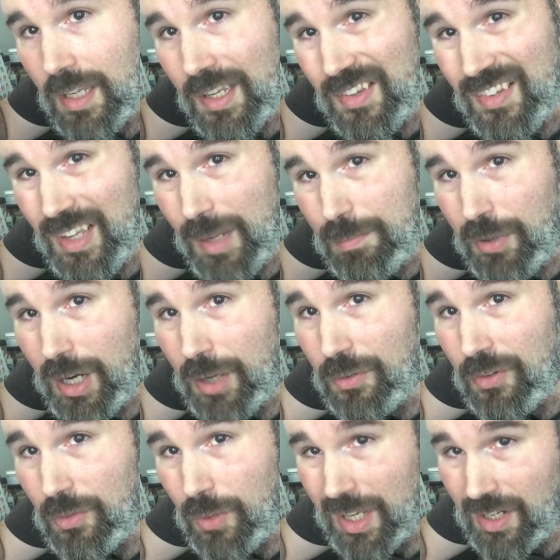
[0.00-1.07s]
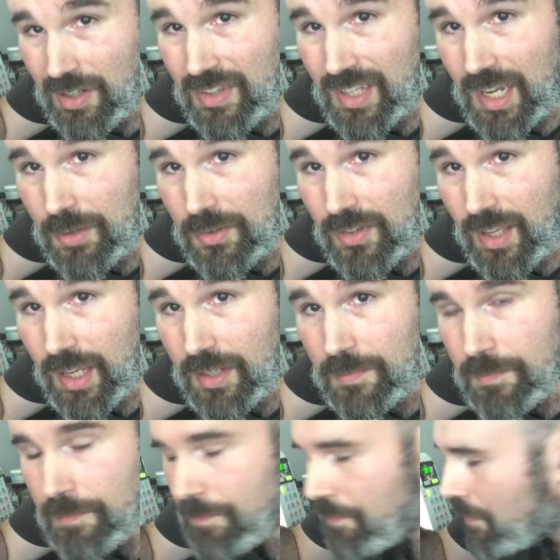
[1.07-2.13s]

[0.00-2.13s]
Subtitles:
it's got brown suede on the outside.